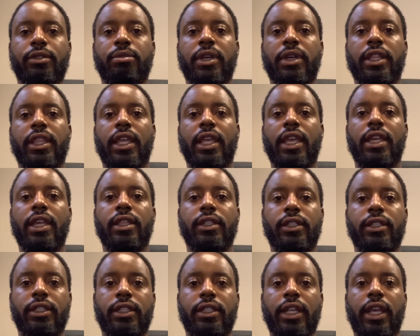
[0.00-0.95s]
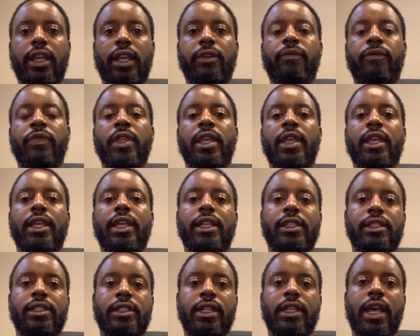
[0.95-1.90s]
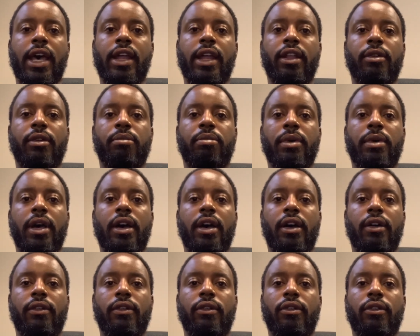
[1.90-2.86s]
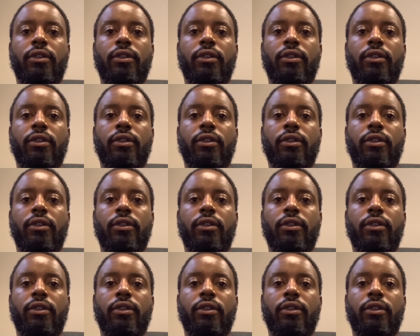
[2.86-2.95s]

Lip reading: but at the end of the day, it's not about